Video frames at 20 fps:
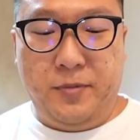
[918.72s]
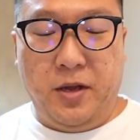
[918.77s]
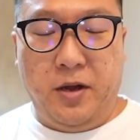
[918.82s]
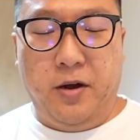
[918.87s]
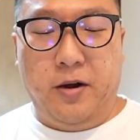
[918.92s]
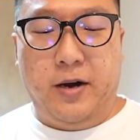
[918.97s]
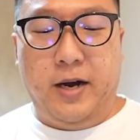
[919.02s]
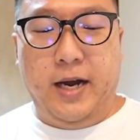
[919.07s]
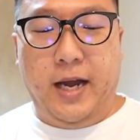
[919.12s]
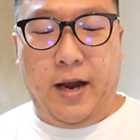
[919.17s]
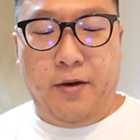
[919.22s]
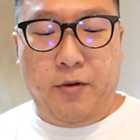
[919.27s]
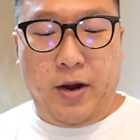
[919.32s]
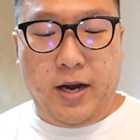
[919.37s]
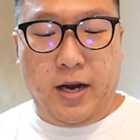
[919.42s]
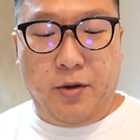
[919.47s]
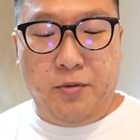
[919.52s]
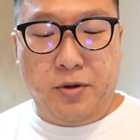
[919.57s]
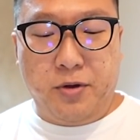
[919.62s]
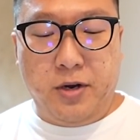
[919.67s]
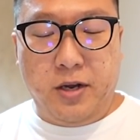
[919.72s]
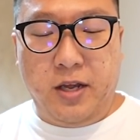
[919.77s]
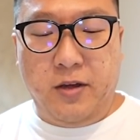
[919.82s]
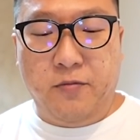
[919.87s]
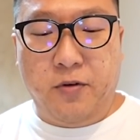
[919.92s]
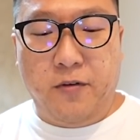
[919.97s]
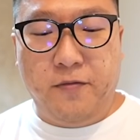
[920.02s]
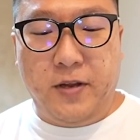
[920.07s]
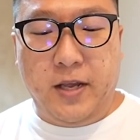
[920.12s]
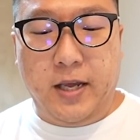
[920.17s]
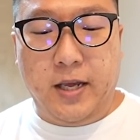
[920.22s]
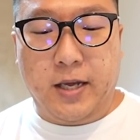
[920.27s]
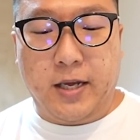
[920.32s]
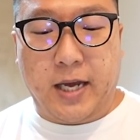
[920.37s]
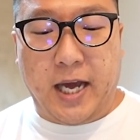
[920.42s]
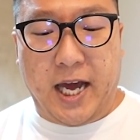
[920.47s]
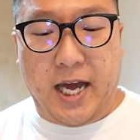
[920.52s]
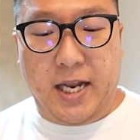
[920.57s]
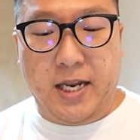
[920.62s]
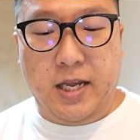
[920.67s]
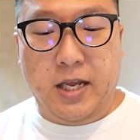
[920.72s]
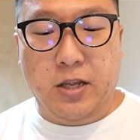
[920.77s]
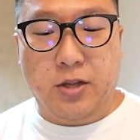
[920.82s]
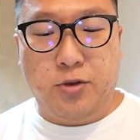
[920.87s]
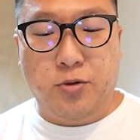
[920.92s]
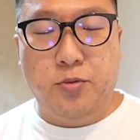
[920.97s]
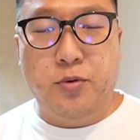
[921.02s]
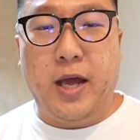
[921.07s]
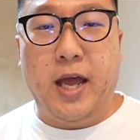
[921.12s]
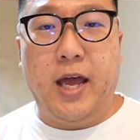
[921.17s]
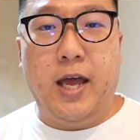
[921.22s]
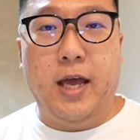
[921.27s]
Alright, and right now we're going to evolve the cat into